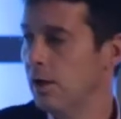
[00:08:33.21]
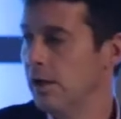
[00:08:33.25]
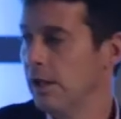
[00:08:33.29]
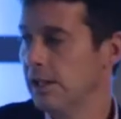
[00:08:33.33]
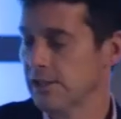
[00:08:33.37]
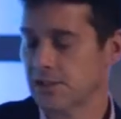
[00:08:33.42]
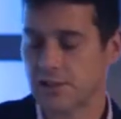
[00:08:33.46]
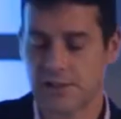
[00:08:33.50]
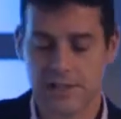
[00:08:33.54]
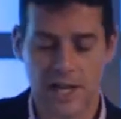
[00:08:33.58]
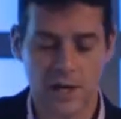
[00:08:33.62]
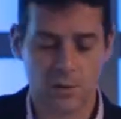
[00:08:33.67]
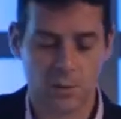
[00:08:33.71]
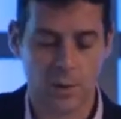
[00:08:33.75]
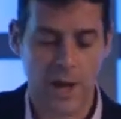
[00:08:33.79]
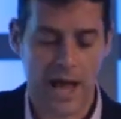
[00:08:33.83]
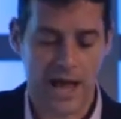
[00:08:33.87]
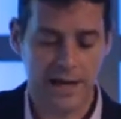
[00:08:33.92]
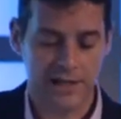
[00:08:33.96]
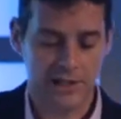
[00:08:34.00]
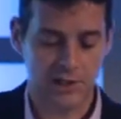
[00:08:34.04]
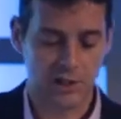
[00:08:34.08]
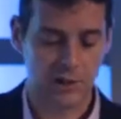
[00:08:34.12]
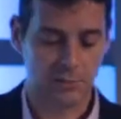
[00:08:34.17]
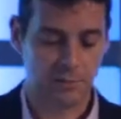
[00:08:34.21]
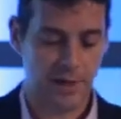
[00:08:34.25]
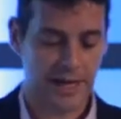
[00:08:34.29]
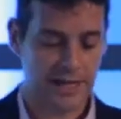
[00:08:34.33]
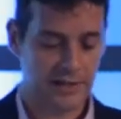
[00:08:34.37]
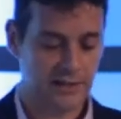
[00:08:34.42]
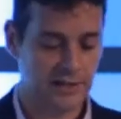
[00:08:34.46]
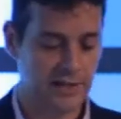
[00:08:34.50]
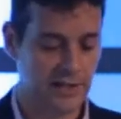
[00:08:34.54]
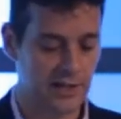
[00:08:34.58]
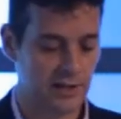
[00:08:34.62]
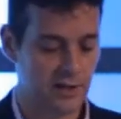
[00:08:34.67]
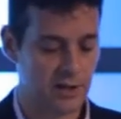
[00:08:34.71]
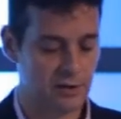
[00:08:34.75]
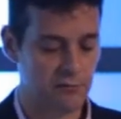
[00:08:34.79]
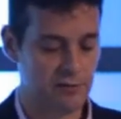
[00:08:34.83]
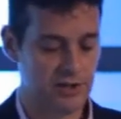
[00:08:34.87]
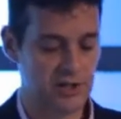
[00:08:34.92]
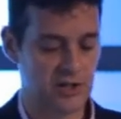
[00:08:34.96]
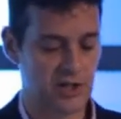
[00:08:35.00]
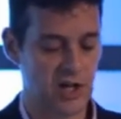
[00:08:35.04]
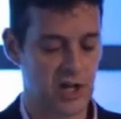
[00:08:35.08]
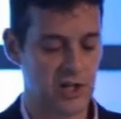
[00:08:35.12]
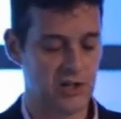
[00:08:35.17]
As I said, we had expected the
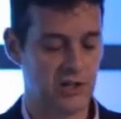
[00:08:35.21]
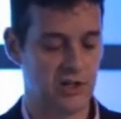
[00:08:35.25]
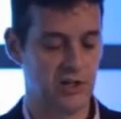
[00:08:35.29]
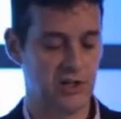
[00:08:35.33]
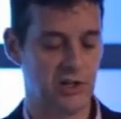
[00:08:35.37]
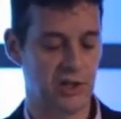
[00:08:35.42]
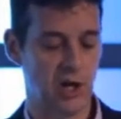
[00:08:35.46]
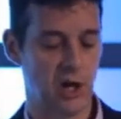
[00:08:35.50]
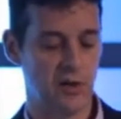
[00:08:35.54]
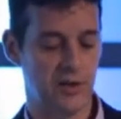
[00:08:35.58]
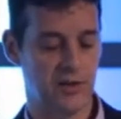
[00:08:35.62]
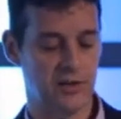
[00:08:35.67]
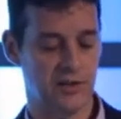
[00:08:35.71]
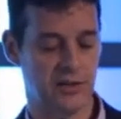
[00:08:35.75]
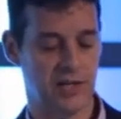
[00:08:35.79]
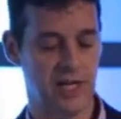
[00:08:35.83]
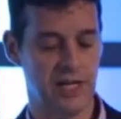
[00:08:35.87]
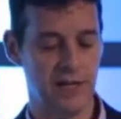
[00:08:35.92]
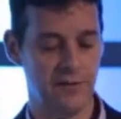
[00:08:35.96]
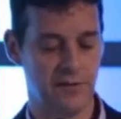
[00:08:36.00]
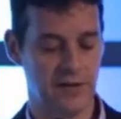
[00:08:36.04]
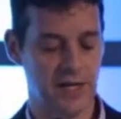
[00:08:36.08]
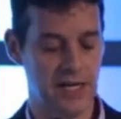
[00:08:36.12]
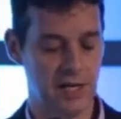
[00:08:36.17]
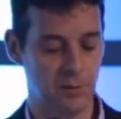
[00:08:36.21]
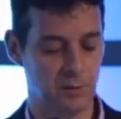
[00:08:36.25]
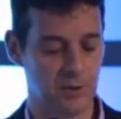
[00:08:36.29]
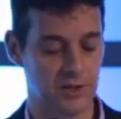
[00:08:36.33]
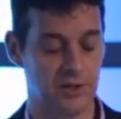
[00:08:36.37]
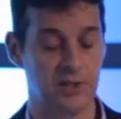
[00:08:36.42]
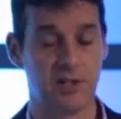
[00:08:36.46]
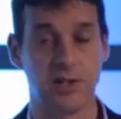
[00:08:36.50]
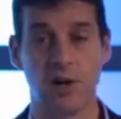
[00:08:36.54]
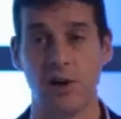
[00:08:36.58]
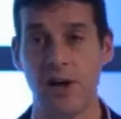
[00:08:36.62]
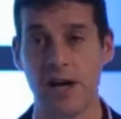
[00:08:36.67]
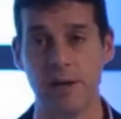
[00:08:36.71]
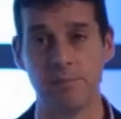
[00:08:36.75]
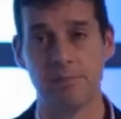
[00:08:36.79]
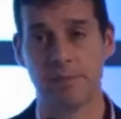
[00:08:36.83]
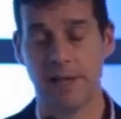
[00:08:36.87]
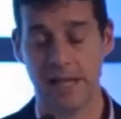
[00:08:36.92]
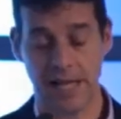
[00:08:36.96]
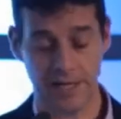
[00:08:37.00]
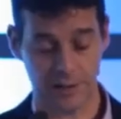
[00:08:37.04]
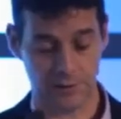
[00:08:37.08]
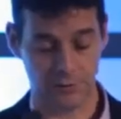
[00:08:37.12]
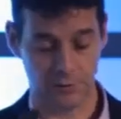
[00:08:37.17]
research to show that TV was a dying
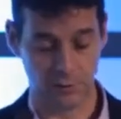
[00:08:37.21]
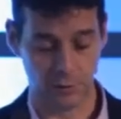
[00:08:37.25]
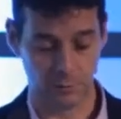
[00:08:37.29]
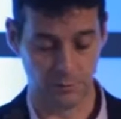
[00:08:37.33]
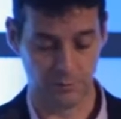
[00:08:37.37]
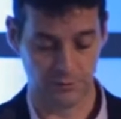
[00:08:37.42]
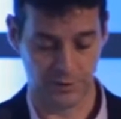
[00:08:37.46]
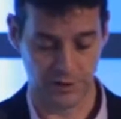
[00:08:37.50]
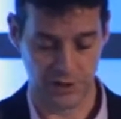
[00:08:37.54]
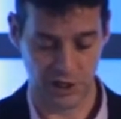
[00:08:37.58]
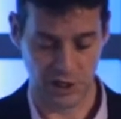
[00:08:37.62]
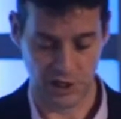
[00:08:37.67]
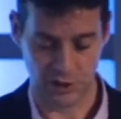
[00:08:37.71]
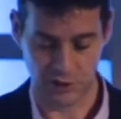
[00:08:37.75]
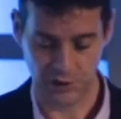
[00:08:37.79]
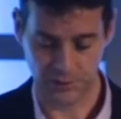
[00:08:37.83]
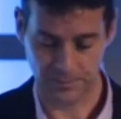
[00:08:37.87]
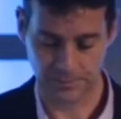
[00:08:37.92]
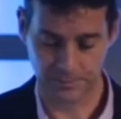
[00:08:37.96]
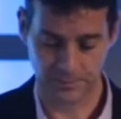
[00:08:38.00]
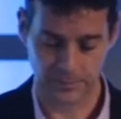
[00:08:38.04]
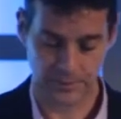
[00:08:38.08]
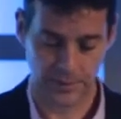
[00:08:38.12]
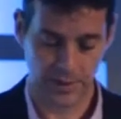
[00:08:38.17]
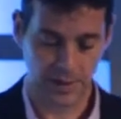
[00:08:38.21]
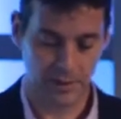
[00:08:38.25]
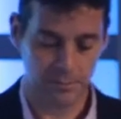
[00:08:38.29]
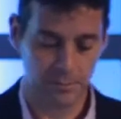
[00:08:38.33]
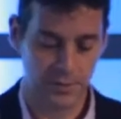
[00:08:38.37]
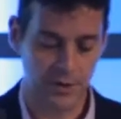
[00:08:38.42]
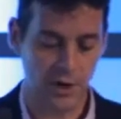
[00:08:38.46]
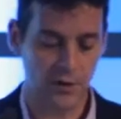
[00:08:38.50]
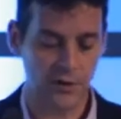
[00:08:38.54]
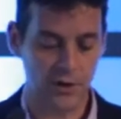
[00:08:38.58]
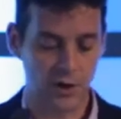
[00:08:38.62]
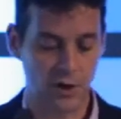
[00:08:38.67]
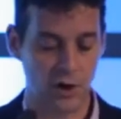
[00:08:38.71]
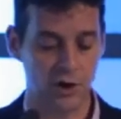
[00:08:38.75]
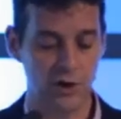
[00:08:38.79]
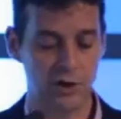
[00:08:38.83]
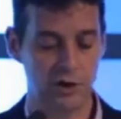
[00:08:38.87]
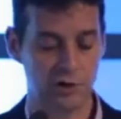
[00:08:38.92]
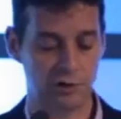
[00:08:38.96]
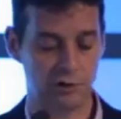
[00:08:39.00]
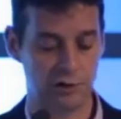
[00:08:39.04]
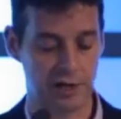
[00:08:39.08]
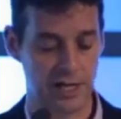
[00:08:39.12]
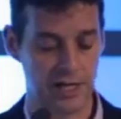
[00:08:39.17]
platform for news. But on the
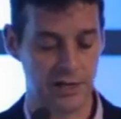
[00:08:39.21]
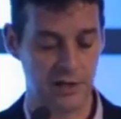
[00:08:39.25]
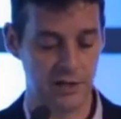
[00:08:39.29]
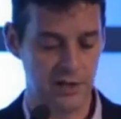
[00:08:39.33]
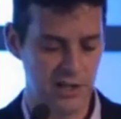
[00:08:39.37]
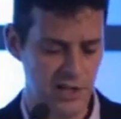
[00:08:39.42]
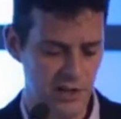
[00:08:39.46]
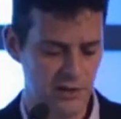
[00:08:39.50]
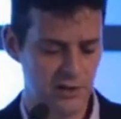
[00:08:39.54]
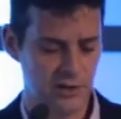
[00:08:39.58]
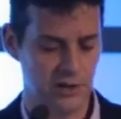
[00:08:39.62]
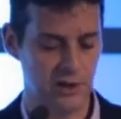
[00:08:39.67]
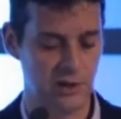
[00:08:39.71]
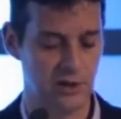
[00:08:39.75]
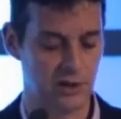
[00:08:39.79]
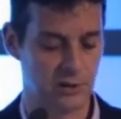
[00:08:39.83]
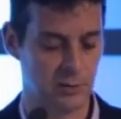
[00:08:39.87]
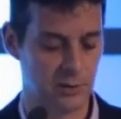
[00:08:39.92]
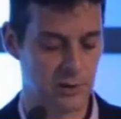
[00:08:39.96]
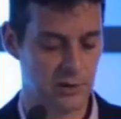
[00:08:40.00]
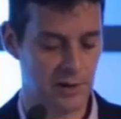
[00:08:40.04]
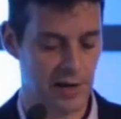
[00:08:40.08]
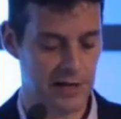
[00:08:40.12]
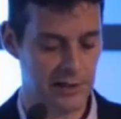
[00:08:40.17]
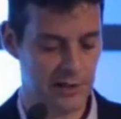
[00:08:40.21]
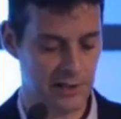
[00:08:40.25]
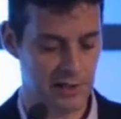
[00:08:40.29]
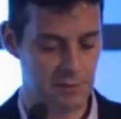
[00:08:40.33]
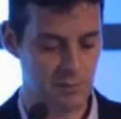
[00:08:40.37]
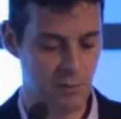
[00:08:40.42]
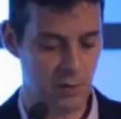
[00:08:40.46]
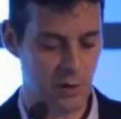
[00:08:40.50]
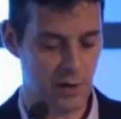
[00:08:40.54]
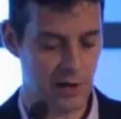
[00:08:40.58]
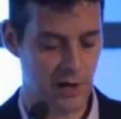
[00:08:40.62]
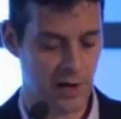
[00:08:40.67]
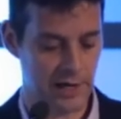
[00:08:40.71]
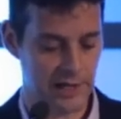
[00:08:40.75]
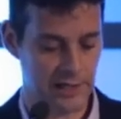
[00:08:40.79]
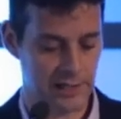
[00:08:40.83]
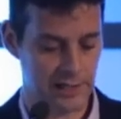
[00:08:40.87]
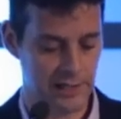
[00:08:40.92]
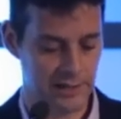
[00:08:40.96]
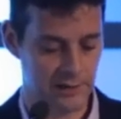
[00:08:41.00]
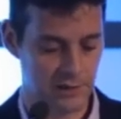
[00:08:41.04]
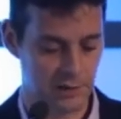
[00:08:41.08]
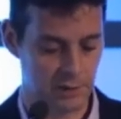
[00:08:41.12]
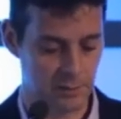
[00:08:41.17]
contrary, news users are actually more
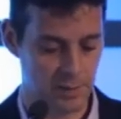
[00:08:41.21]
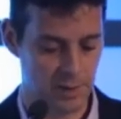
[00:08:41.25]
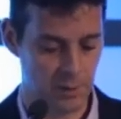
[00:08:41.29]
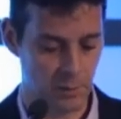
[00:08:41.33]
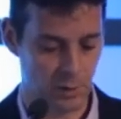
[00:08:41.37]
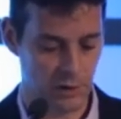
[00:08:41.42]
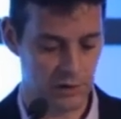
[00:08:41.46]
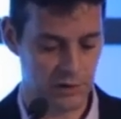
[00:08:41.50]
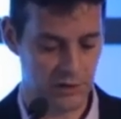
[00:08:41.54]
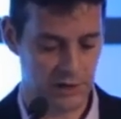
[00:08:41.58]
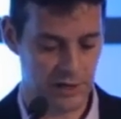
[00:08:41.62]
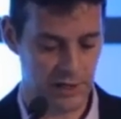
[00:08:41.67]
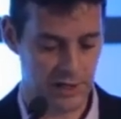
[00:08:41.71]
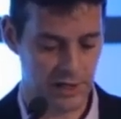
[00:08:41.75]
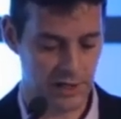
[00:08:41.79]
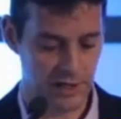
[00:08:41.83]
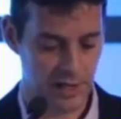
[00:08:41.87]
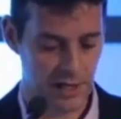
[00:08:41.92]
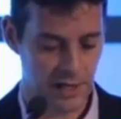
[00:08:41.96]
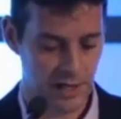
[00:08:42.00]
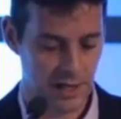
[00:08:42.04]
likely to be watching